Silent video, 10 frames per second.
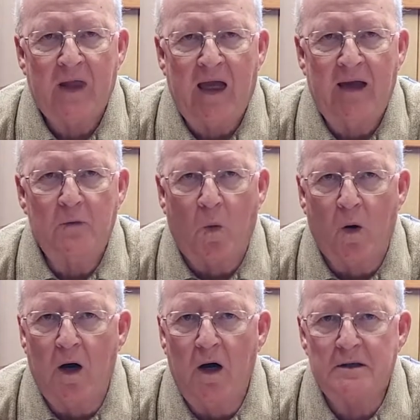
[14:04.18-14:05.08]
and
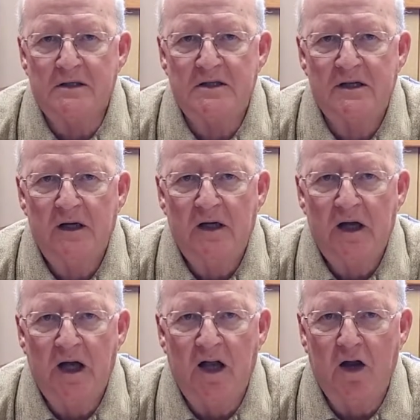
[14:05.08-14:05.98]
walked
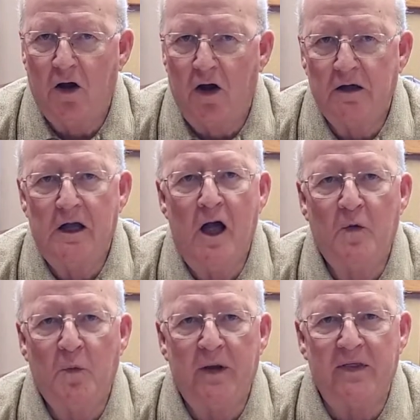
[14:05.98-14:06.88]
along
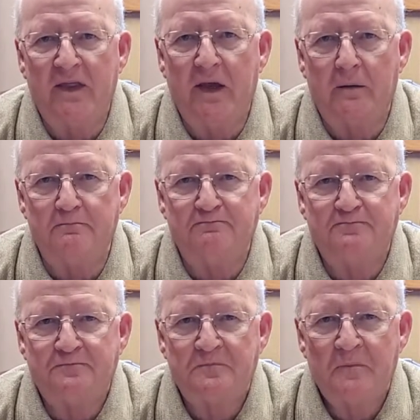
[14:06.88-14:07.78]
with them.
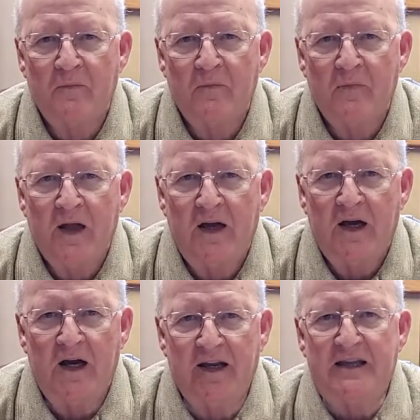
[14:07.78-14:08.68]

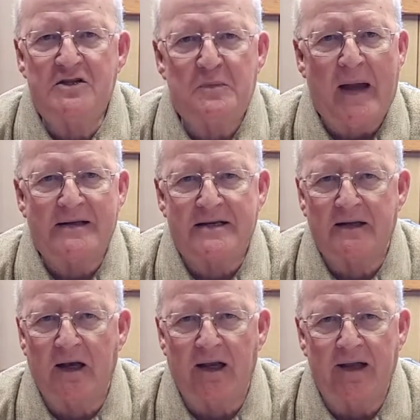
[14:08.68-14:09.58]

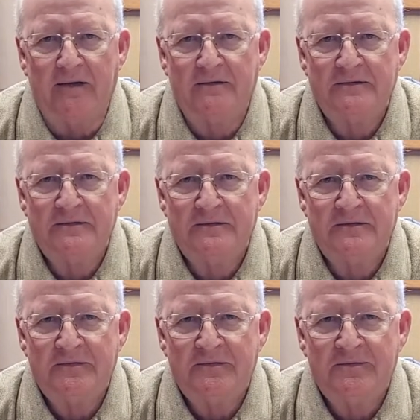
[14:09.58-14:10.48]
Unexpectedly,
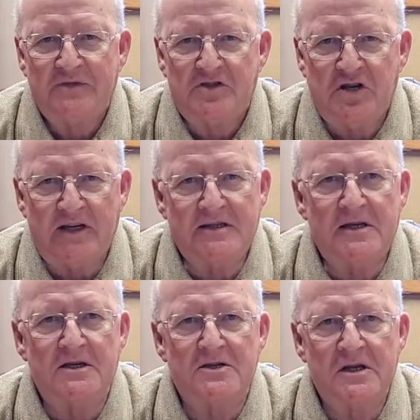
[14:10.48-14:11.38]

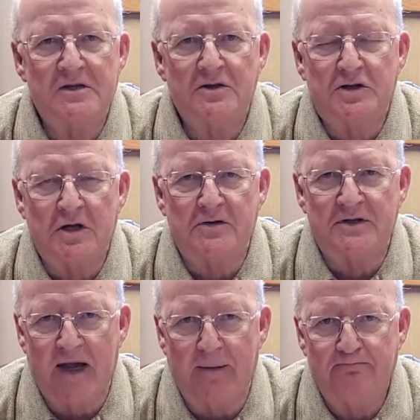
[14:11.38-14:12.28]
Jesus
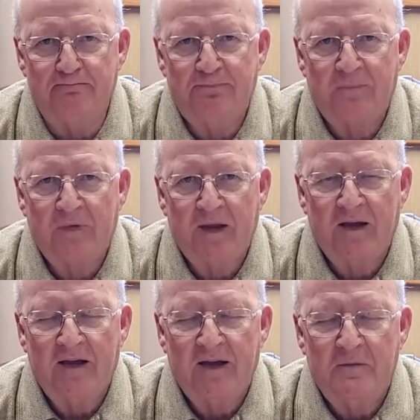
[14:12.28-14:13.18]
shows up.
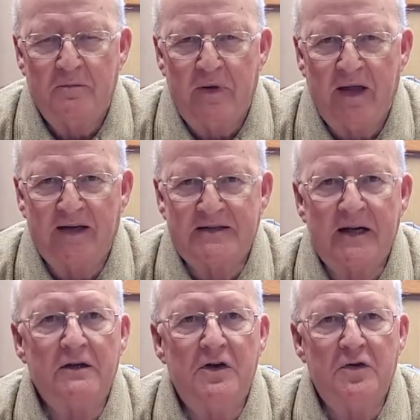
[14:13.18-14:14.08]
May I
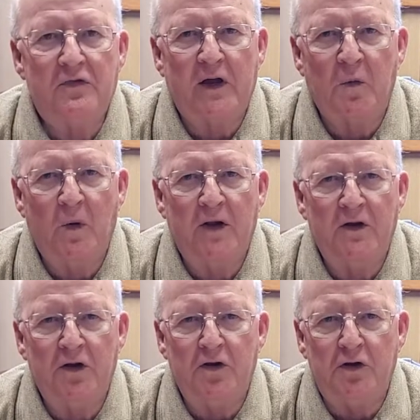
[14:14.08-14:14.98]
tell you that
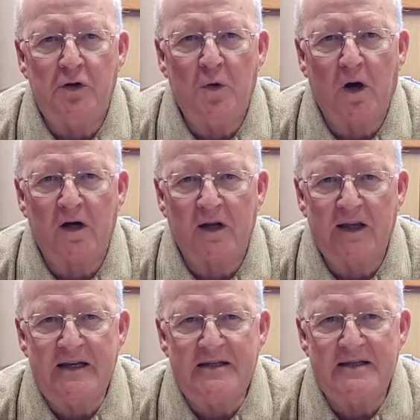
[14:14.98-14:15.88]
when you are
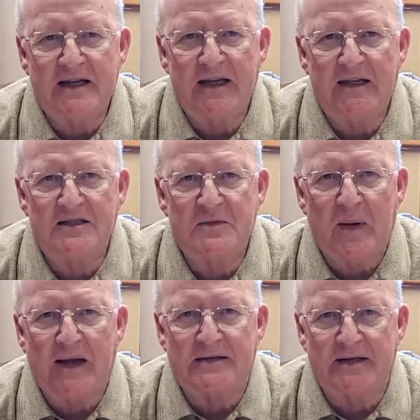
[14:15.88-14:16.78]
least
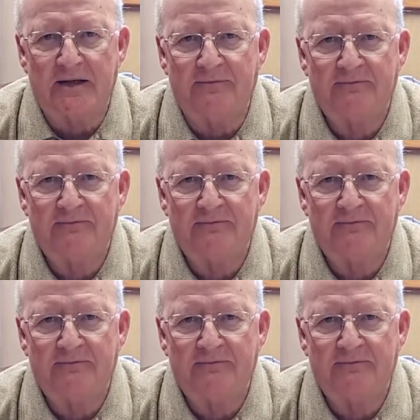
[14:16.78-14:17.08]
expecting,